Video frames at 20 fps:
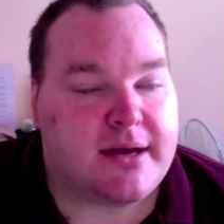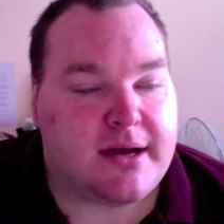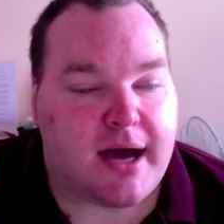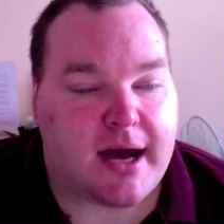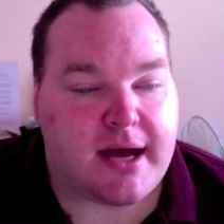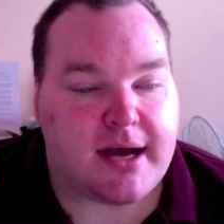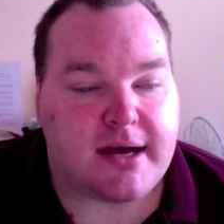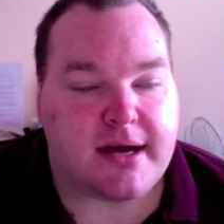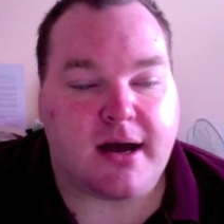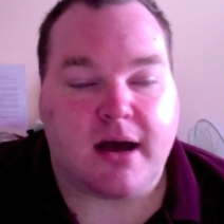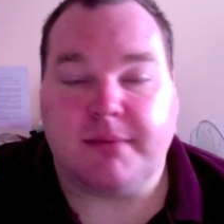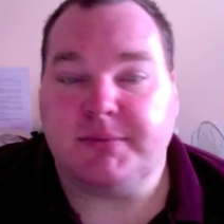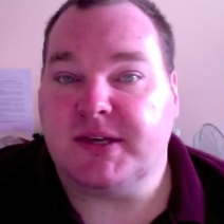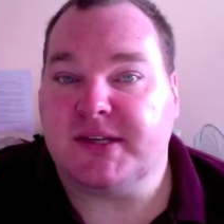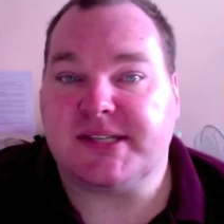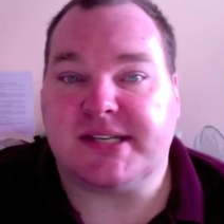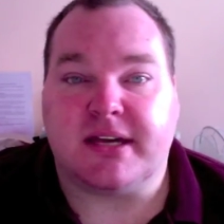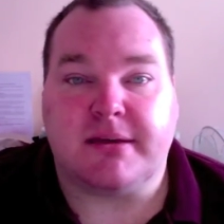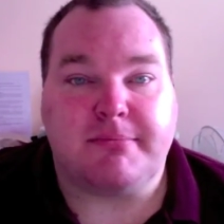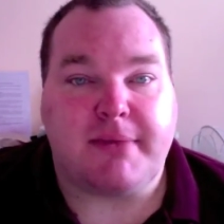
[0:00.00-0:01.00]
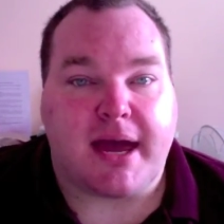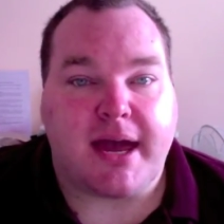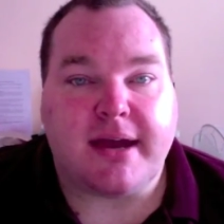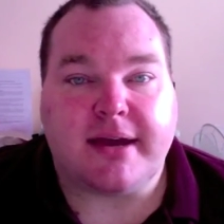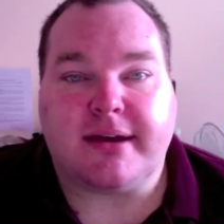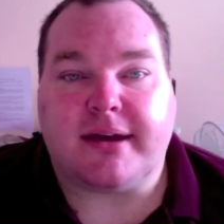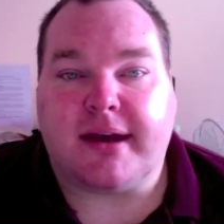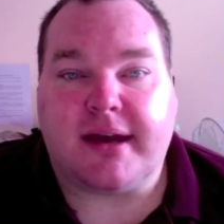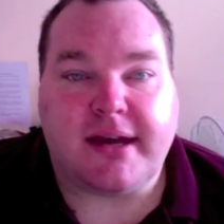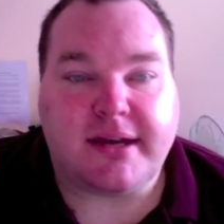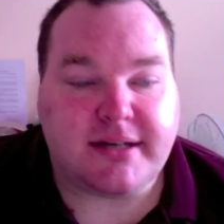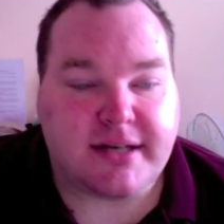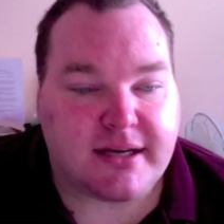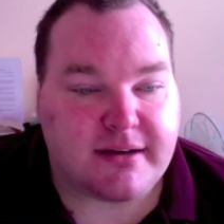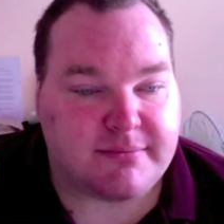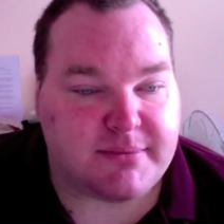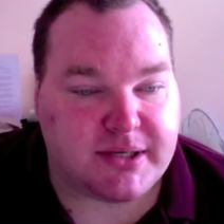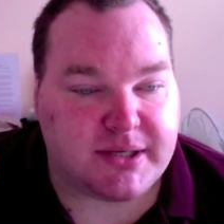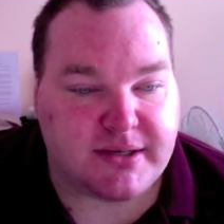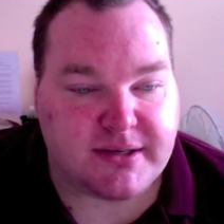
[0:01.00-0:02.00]
I'm using a Mac and
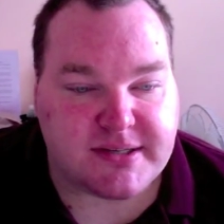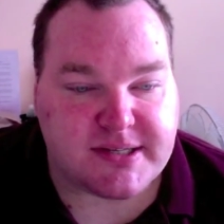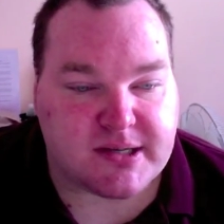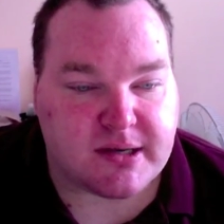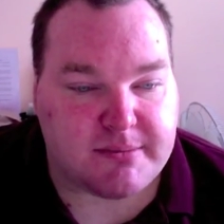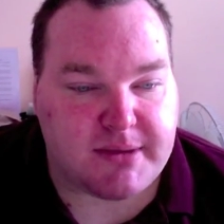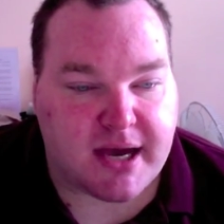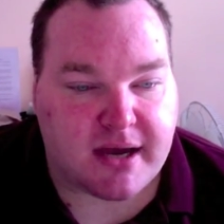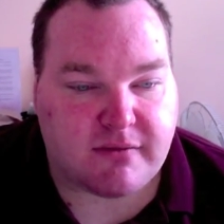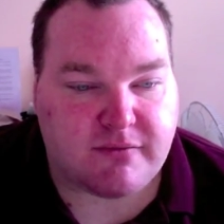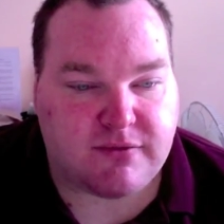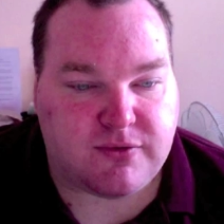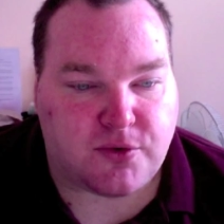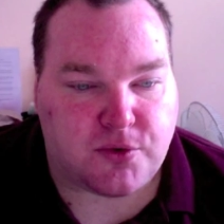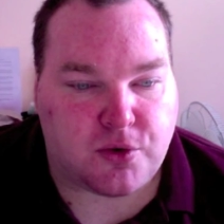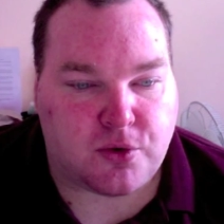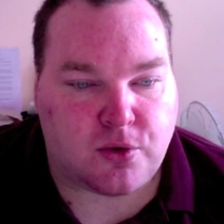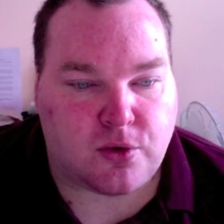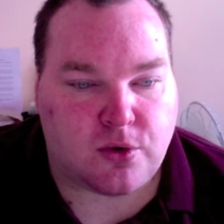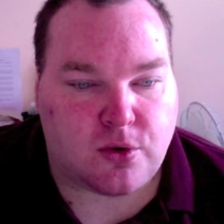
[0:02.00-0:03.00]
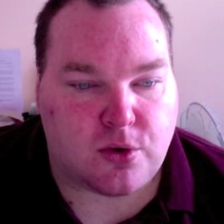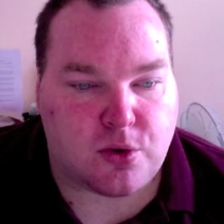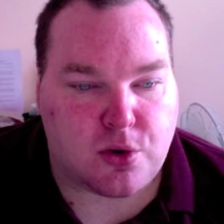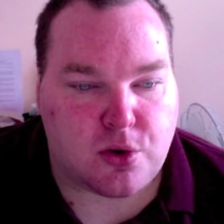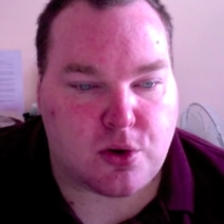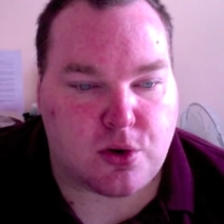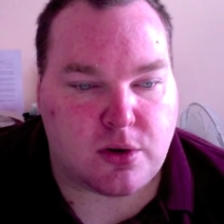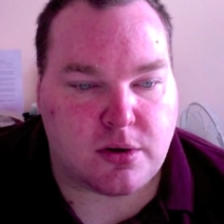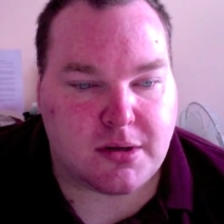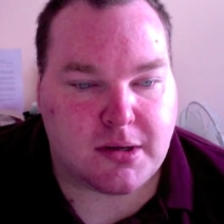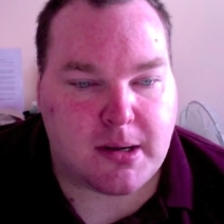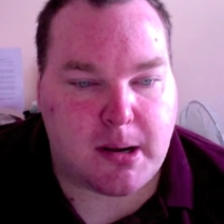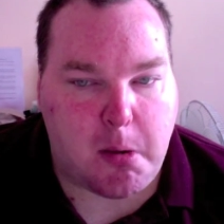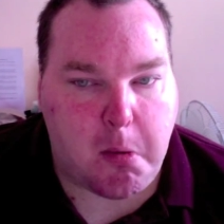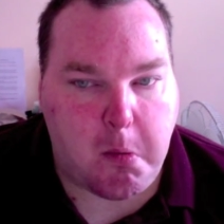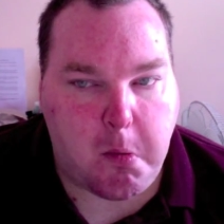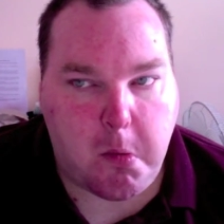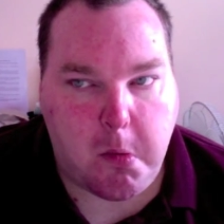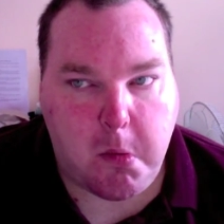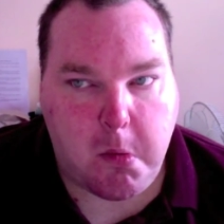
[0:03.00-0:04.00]
have been using a Mac for
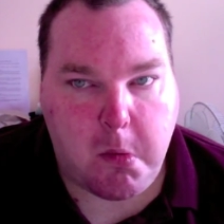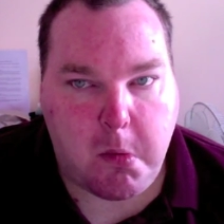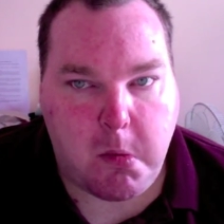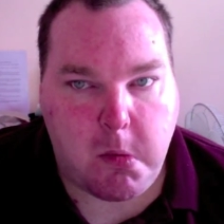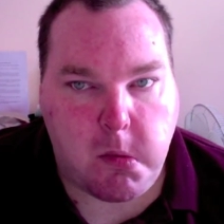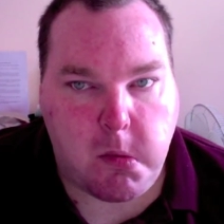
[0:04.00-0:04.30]
about